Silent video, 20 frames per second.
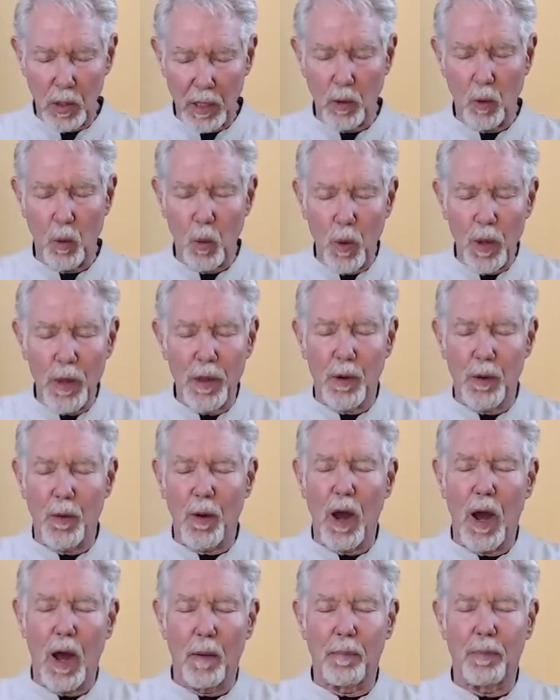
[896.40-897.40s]

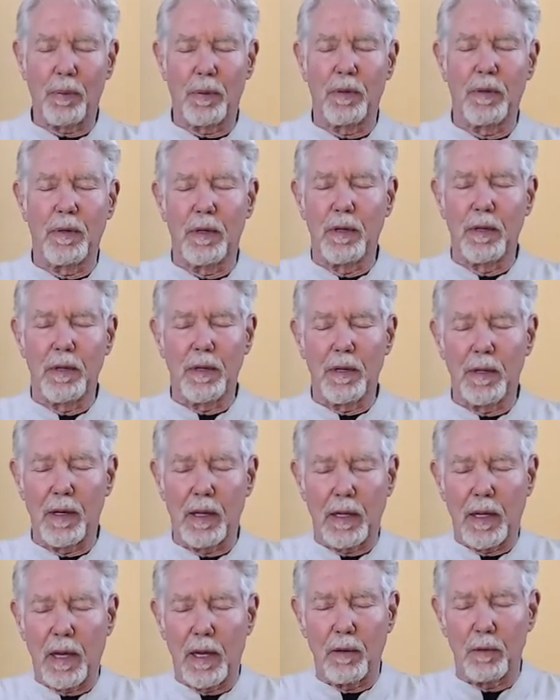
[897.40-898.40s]
wither up,
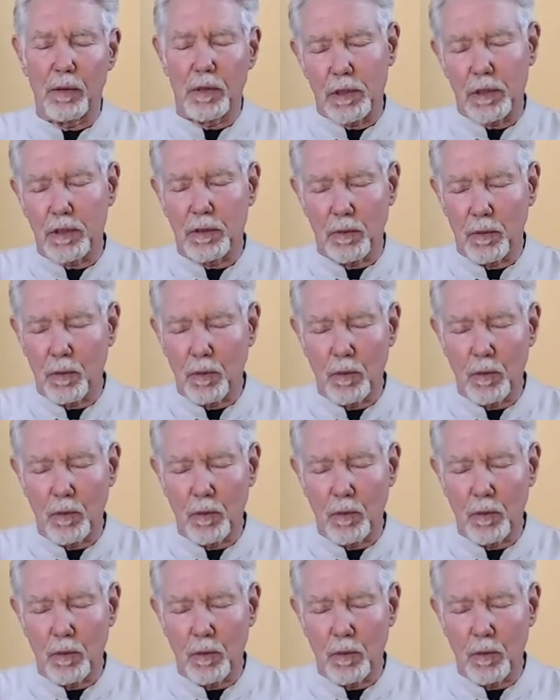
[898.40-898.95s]
like I was